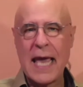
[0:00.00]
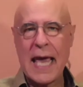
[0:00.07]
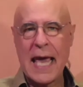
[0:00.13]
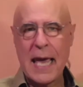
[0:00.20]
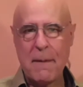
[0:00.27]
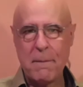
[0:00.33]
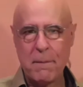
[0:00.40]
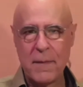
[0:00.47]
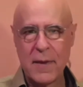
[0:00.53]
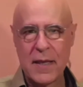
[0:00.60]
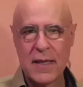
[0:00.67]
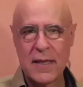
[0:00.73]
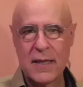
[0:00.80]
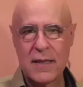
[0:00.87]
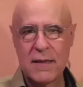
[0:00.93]
am,
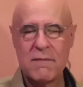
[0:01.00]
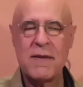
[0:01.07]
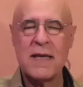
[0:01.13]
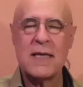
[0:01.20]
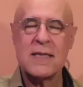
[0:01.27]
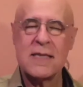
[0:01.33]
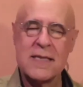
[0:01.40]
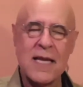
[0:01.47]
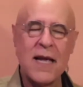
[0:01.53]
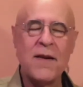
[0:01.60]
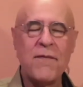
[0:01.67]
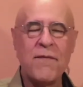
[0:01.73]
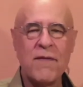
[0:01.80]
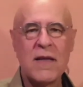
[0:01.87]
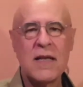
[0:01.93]
the
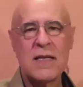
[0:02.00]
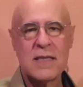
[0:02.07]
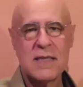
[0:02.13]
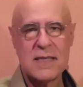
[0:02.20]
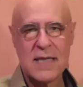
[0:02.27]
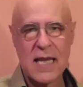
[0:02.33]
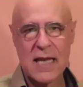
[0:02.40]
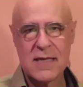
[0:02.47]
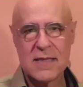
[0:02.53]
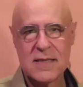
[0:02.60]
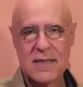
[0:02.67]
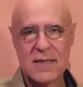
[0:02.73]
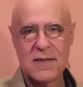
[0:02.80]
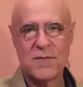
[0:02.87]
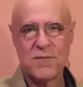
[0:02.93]

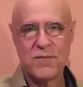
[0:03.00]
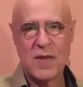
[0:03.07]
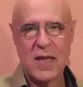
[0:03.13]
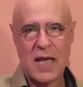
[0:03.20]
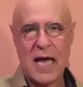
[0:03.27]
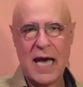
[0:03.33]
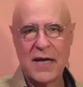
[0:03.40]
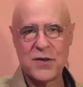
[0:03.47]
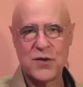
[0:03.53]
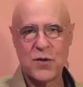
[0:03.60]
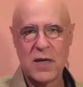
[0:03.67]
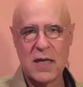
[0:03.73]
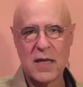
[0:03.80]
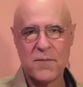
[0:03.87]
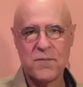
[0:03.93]
self-sense,
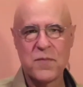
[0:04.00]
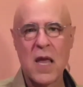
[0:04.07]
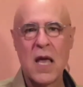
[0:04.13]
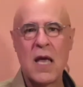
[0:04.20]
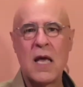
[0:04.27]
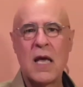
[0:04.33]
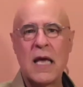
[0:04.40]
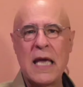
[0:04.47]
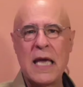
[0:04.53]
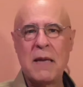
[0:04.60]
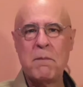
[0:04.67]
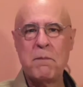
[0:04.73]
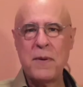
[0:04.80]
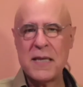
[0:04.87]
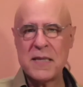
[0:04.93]
actually.
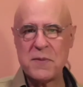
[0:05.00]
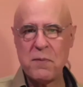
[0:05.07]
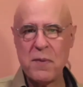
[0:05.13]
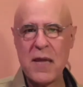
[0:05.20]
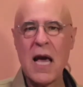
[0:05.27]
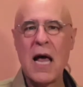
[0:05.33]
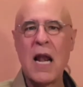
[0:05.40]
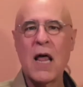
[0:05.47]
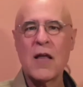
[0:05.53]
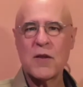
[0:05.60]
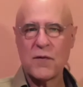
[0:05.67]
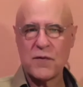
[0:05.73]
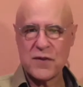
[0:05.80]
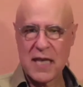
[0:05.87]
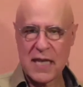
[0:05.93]
In PSP, a lot
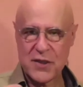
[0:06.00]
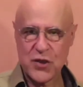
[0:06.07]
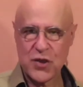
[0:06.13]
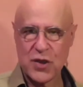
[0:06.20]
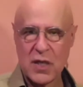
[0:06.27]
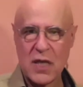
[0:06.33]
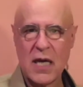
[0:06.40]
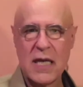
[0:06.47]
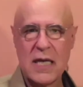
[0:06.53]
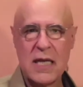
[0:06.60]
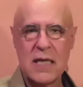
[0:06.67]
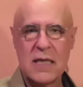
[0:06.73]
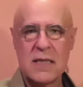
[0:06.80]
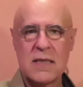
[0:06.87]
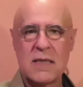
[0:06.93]
of such
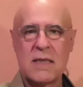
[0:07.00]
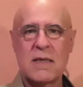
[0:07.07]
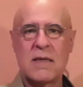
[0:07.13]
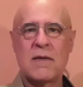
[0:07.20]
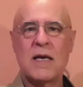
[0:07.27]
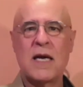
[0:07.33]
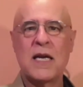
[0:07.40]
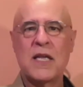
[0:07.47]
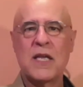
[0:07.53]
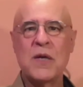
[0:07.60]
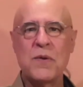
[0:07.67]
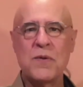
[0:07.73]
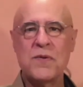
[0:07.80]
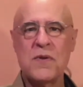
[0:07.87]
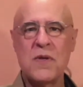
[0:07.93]
ideas are
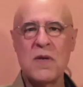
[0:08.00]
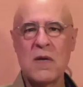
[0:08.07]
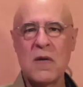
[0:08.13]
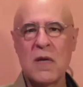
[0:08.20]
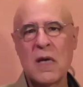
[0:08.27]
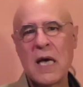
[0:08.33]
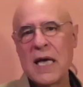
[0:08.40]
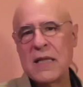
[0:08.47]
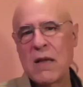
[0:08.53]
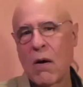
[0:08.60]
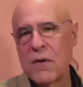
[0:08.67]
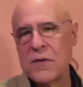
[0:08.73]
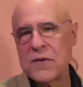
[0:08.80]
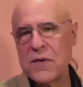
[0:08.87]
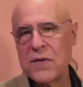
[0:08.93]
used, and
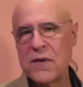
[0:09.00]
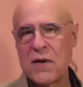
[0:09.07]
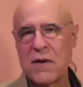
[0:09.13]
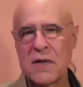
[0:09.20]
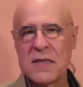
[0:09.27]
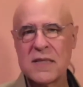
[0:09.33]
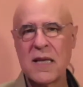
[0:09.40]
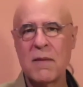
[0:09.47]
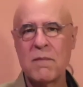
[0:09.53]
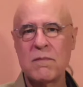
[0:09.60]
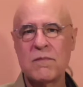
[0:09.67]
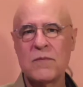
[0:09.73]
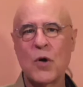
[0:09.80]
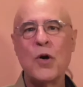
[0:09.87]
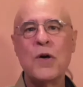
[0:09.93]
also there are
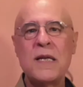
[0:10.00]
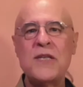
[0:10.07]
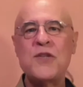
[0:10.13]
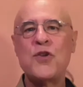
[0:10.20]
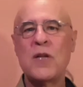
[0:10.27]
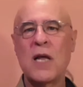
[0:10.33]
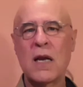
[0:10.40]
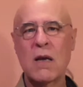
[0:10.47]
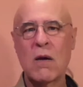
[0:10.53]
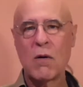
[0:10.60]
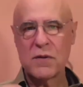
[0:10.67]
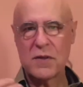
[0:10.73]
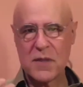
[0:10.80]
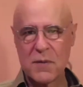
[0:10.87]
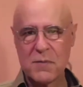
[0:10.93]
some original
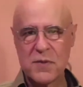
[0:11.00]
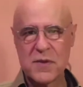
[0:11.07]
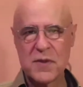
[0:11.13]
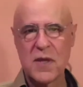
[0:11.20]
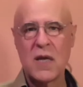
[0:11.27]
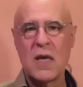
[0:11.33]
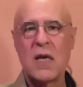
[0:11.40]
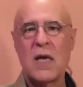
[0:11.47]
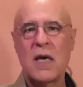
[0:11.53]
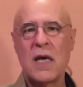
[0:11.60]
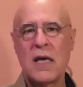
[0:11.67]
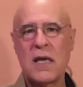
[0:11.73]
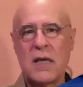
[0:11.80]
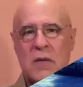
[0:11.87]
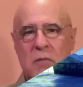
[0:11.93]
concepts
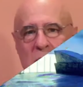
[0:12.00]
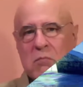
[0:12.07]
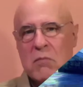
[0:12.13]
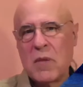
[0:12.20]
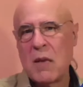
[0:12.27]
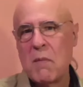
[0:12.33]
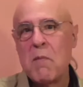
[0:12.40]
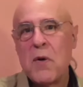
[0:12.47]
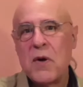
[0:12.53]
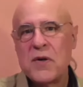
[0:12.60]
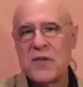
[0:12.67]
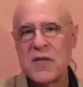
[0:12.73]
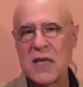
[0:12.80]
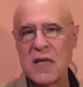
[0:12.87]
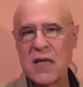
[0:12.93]

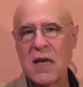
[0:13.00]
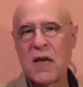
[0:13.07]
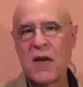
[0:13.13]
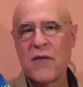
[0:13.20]
emerging